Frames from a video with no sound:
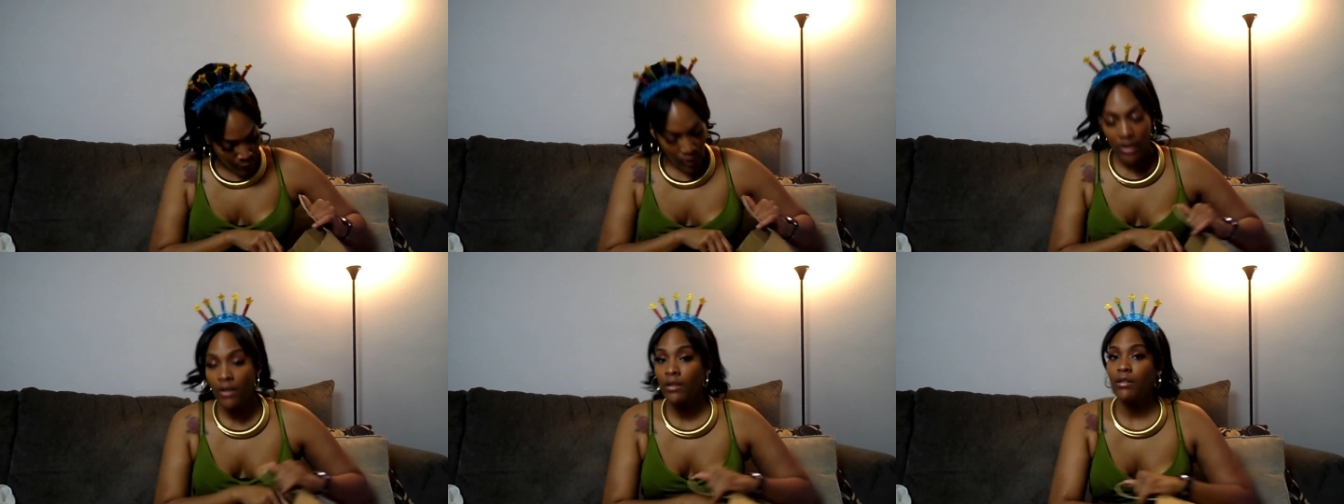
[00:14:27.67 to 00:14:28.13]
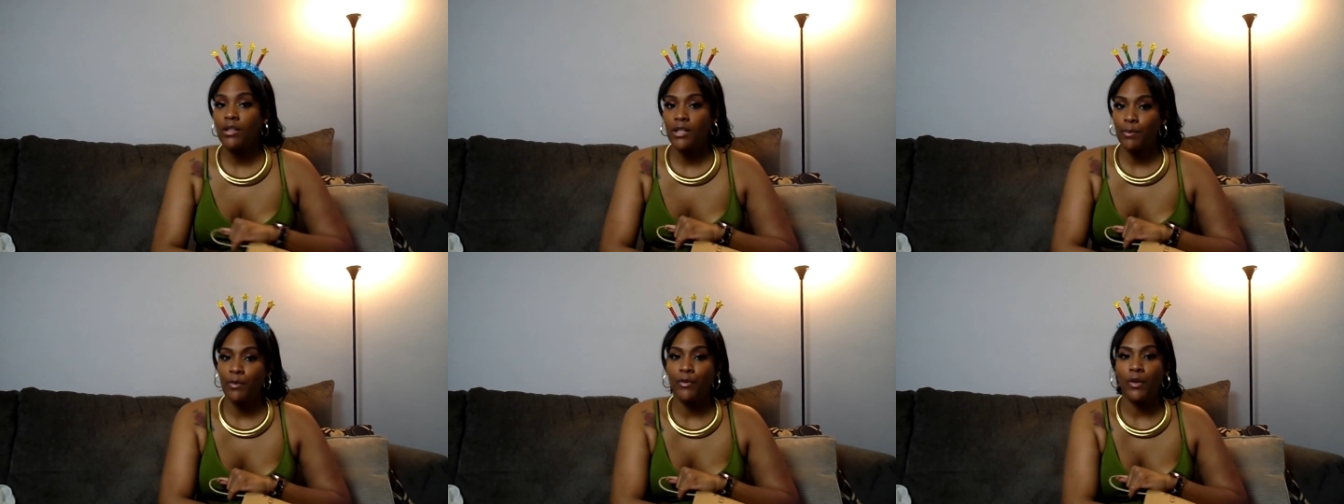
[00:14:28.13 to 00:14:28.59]
Trying to do
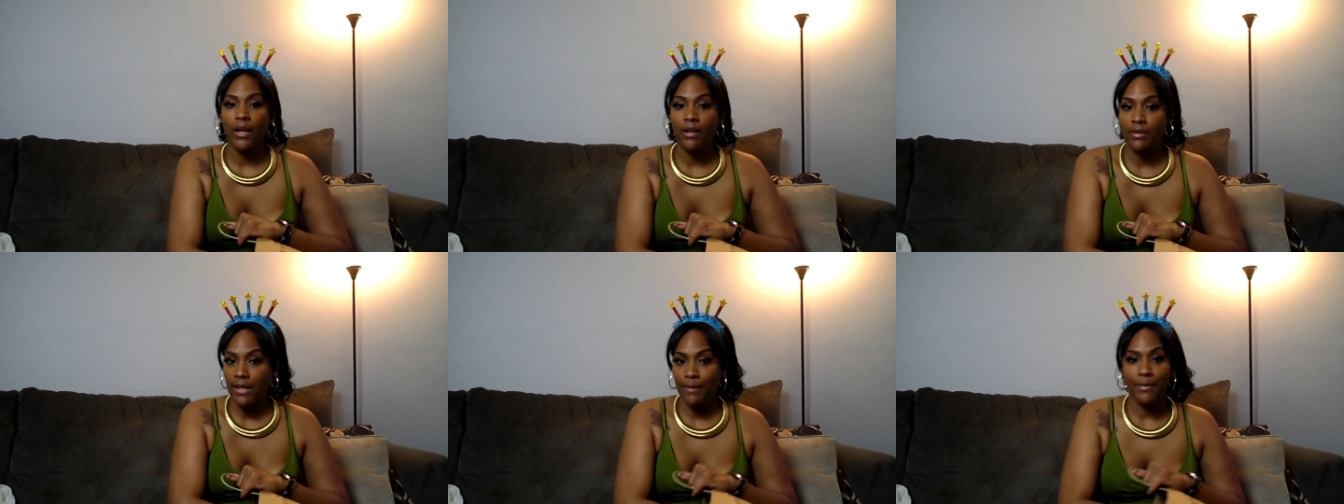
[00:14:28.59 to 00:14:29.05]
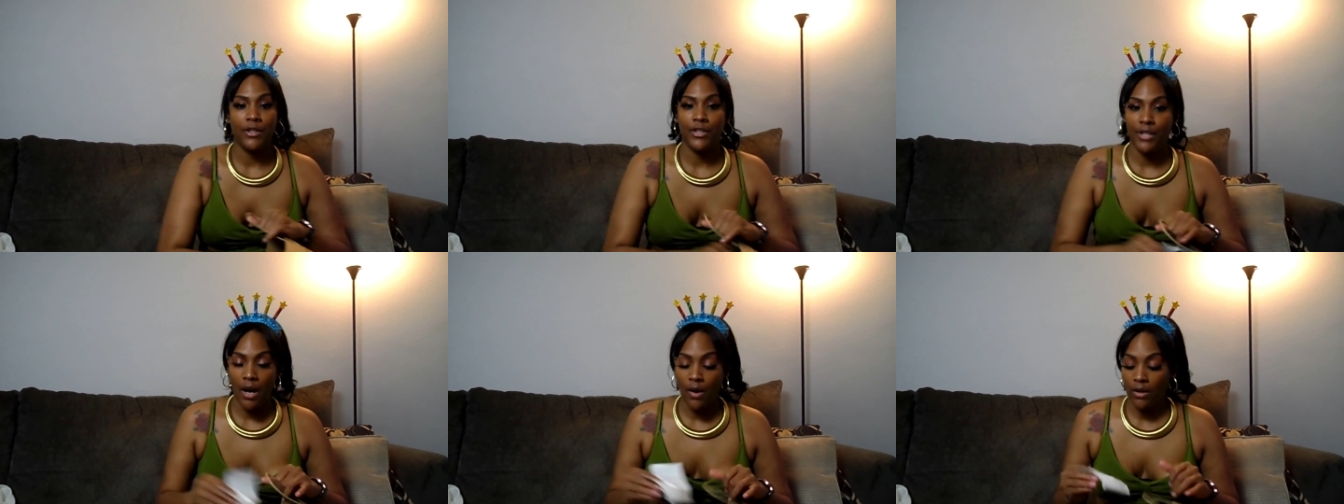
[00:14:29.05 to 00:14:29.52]
this before I go take a
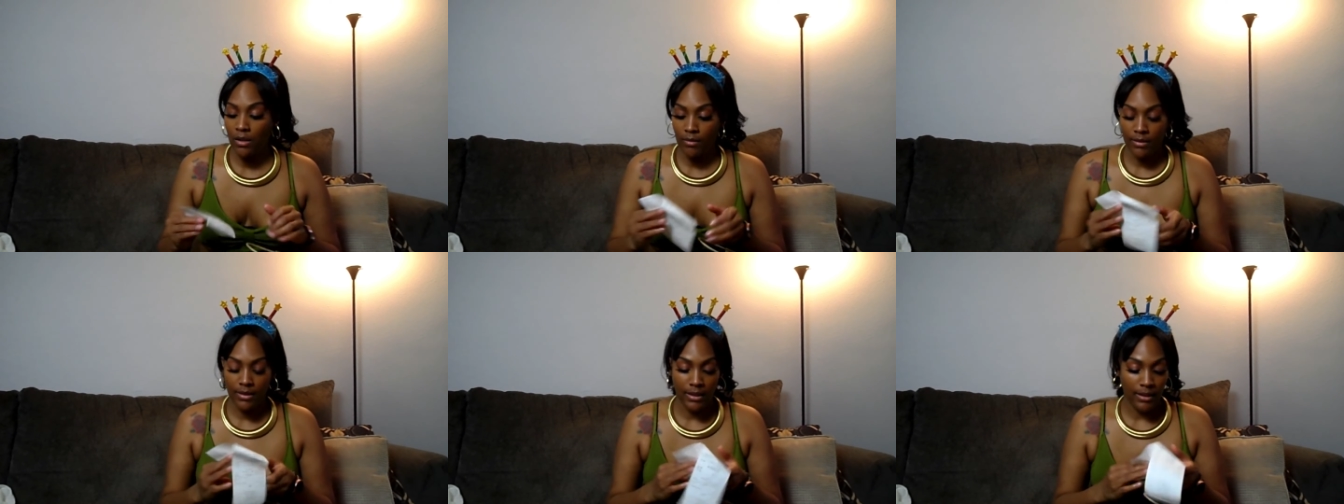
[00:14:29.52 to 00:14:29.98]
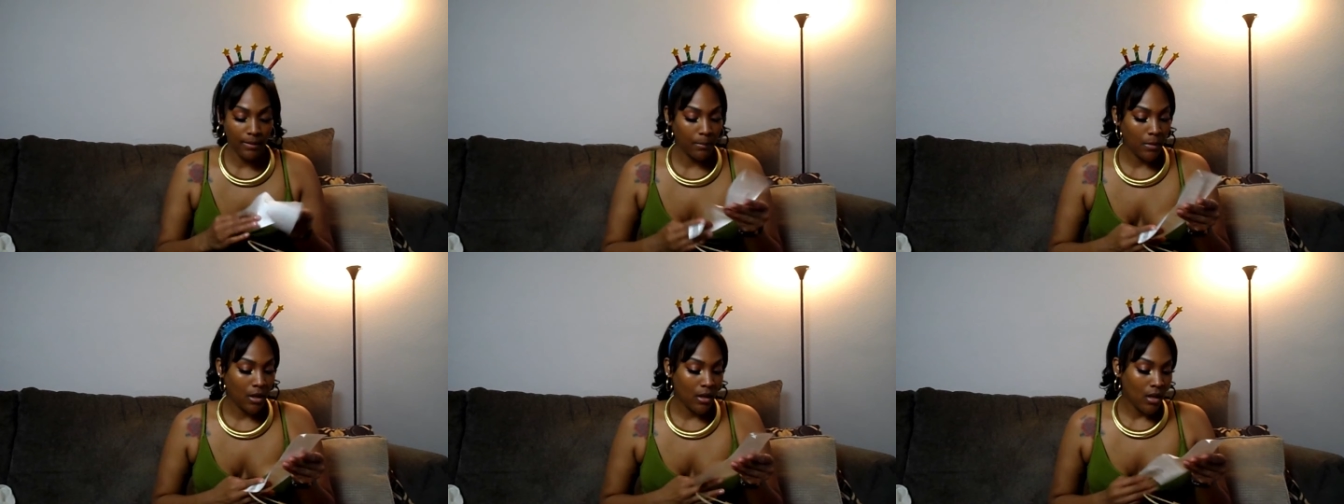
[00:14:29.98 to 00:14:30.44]
shower and go to
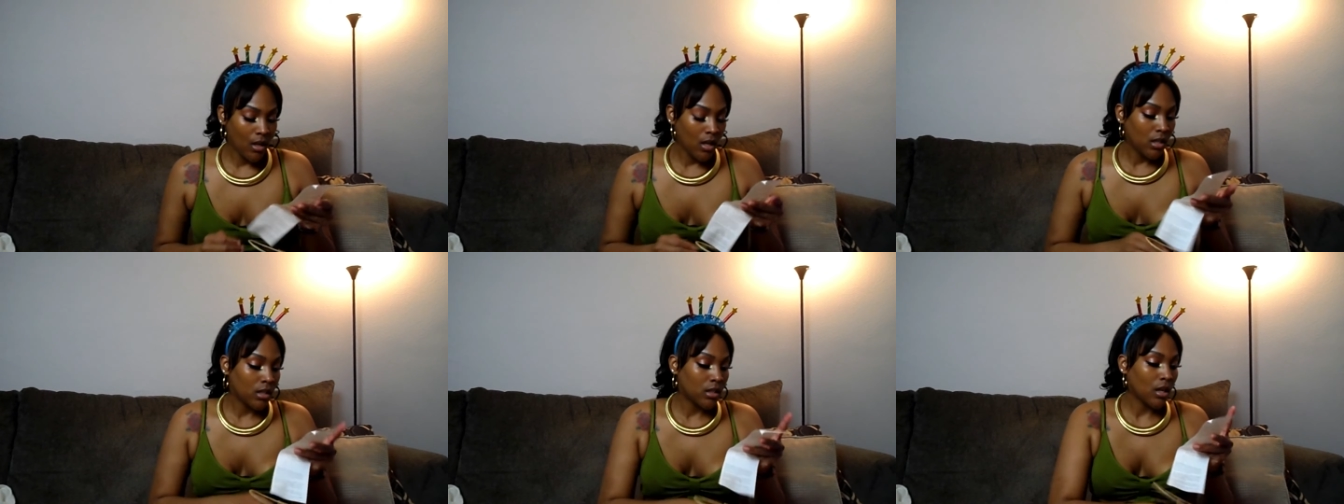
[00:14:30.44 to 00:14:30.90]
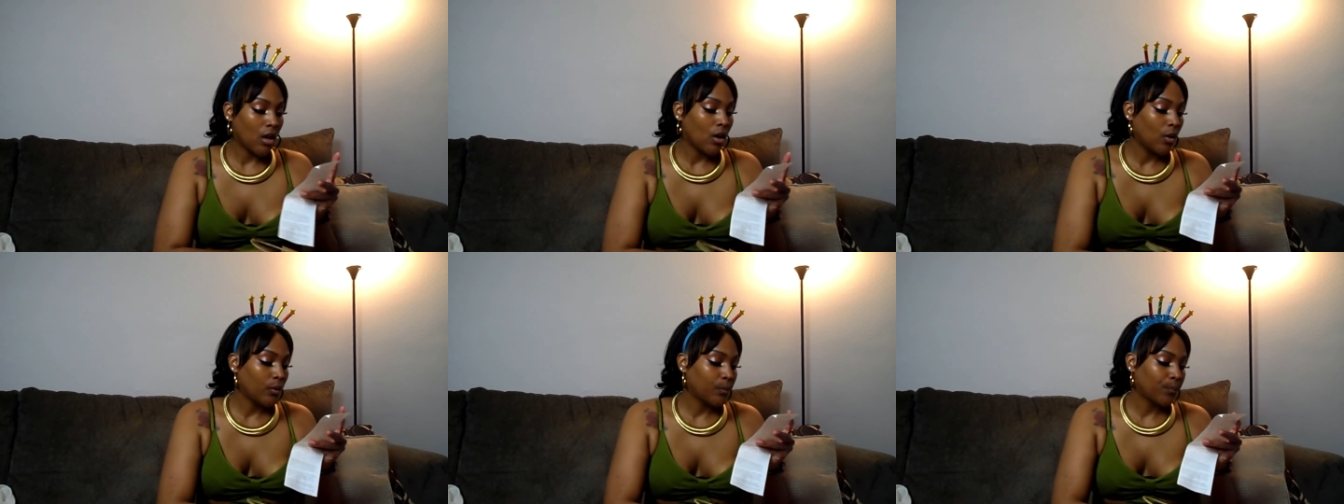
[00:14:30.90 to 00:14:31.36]
sleep.
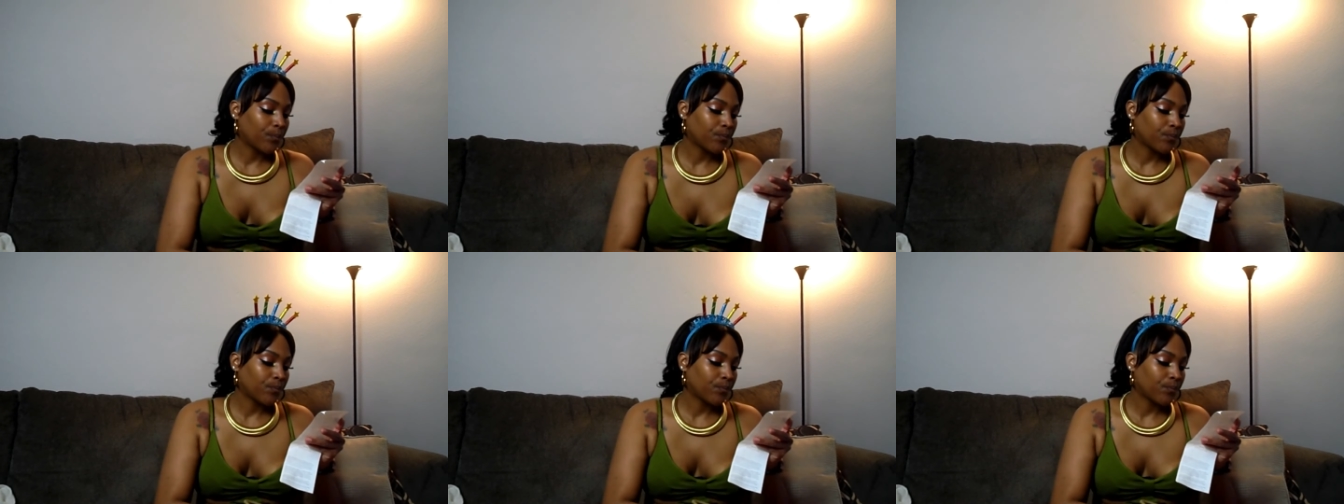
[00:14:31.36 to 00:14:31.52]
So,